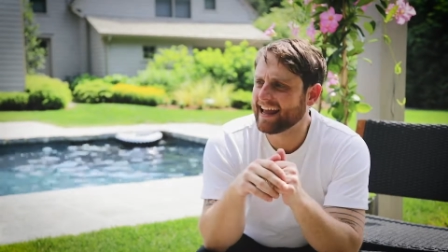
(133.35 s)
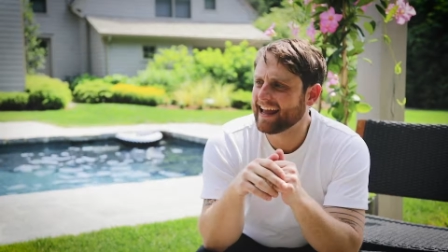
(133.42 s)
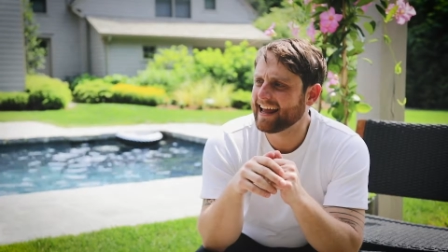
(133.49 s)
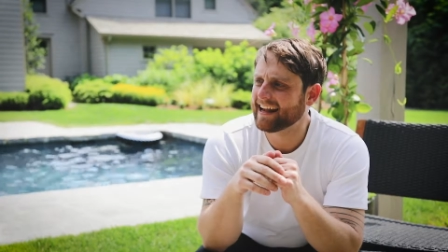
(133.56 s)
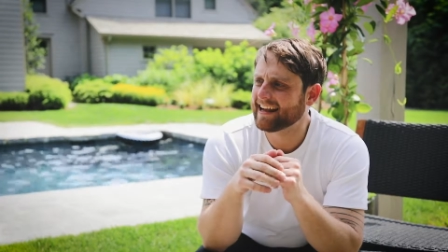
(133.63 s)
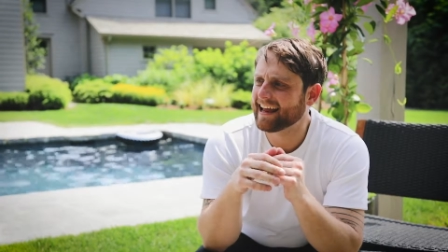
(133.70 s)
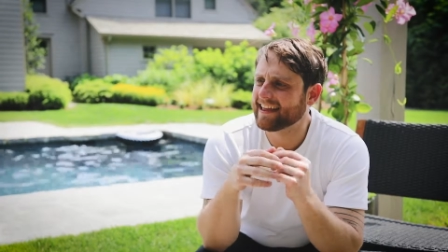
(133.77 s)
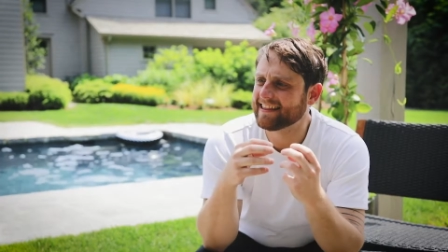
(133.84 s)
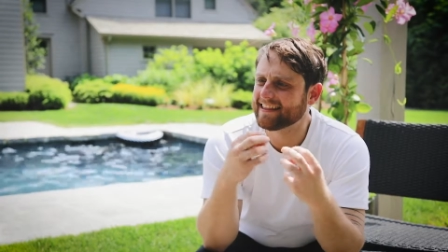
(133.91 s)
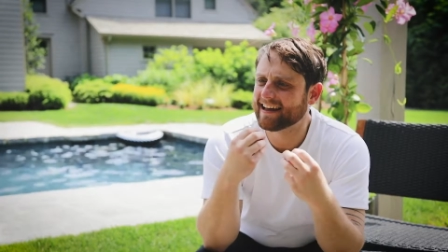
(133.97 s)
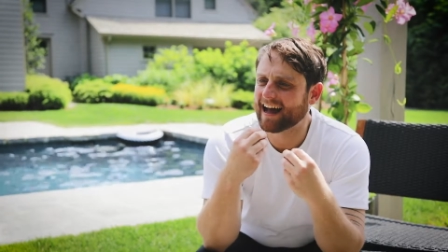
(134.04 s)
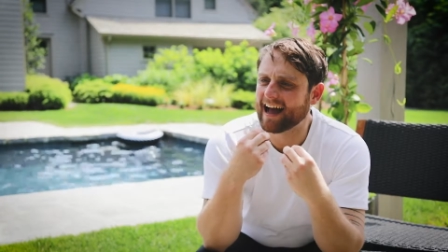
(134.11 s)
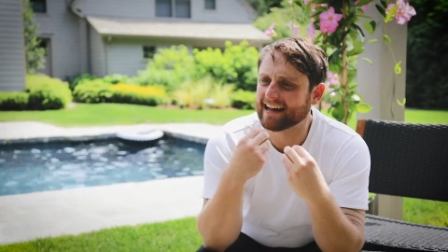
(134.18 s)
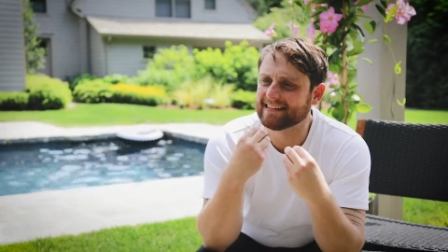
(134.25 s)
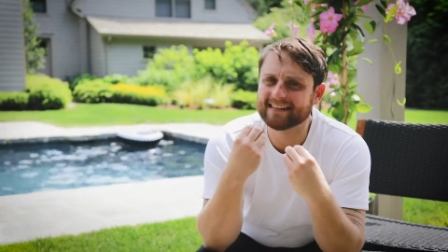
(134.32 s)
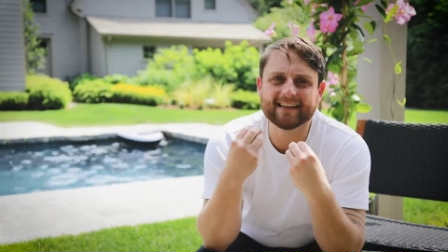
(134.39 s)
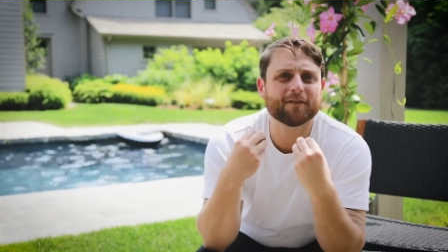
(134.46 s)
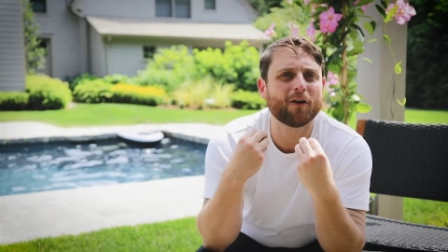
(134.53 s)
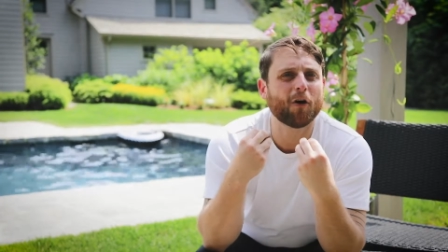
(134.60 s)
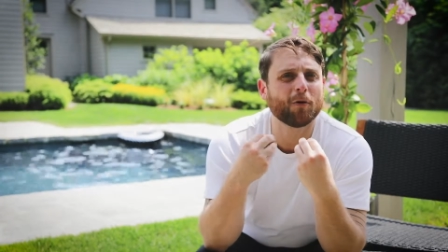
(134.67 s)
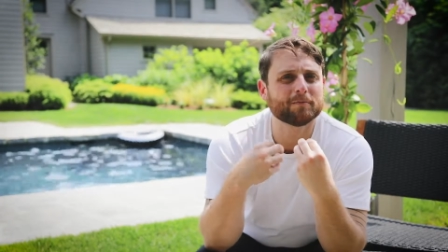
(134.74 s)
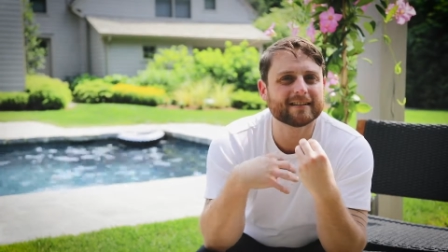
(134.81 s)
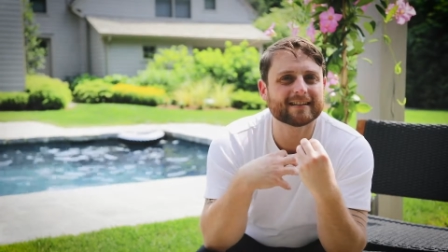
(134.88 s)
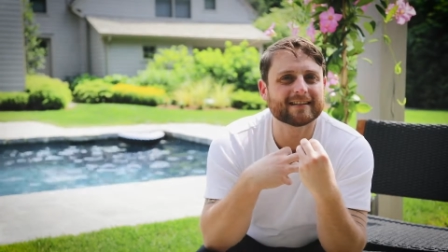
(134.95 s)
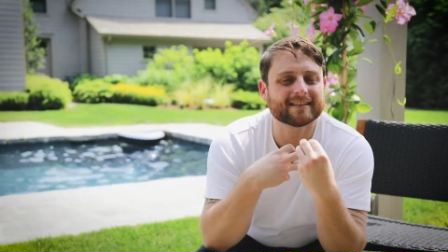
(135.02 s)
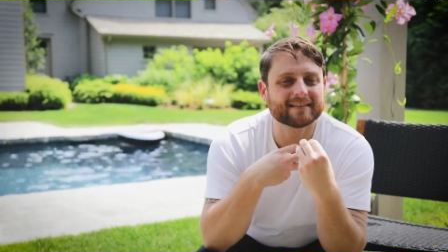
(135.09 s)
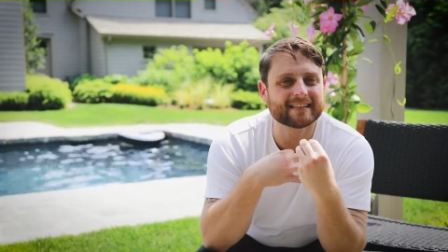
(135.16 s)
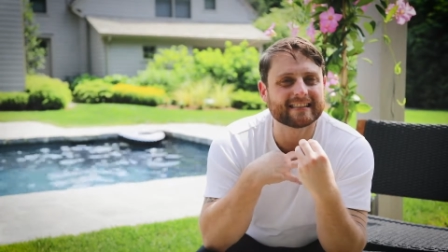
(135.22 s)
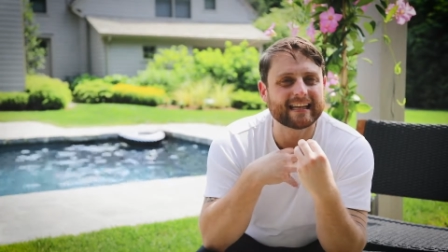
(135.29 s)
And the idea of
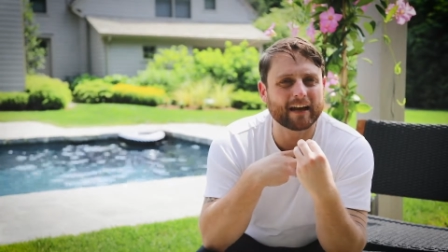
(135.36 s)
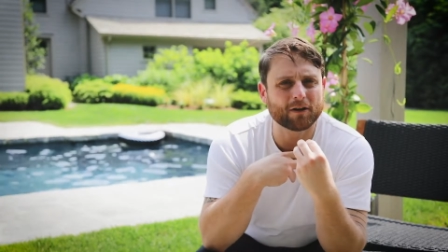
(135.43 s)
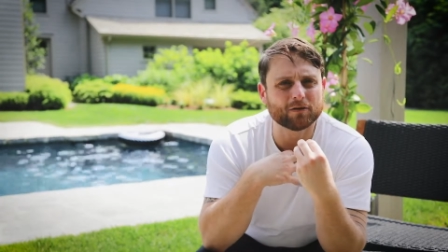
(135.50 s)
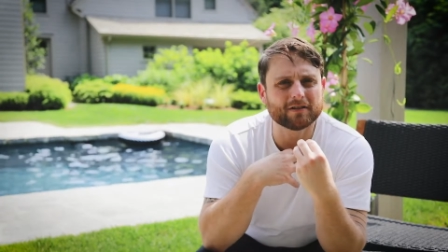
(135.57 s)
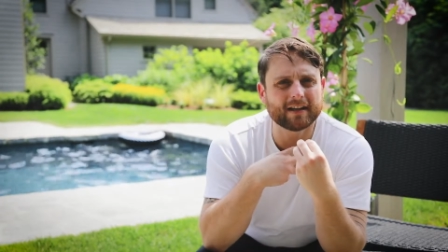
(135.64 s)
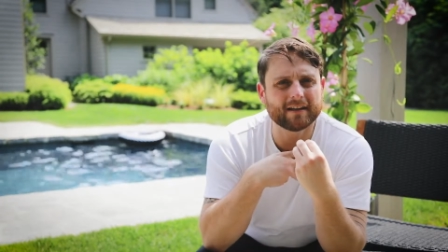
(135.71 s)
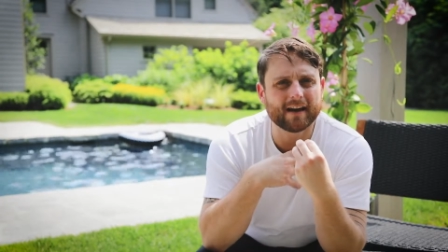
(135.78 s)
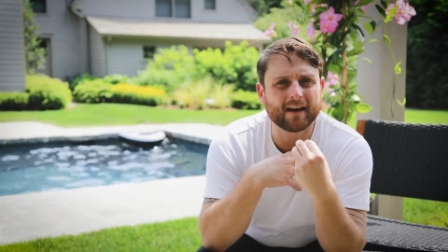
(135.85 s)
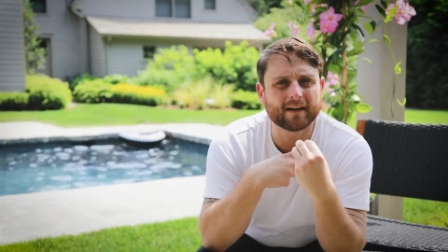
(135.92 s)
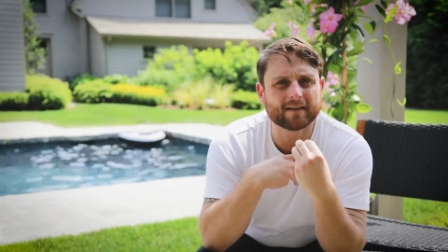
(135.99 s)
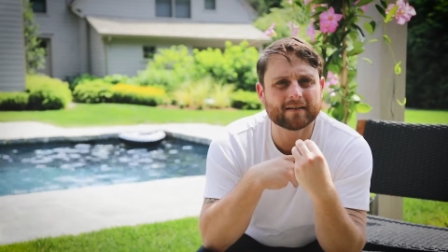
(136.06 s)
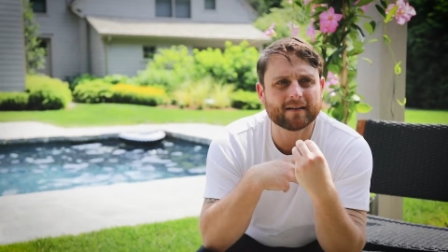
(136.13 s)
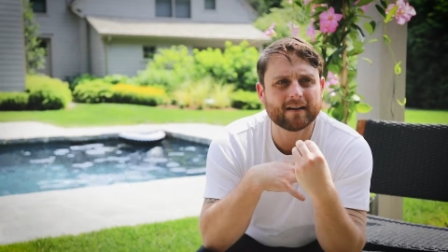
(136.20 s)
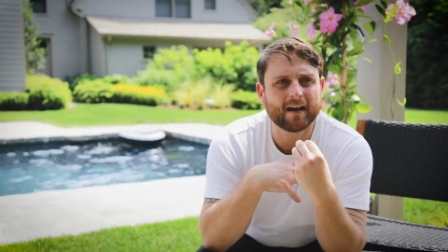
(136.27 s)
homesickness settled in there.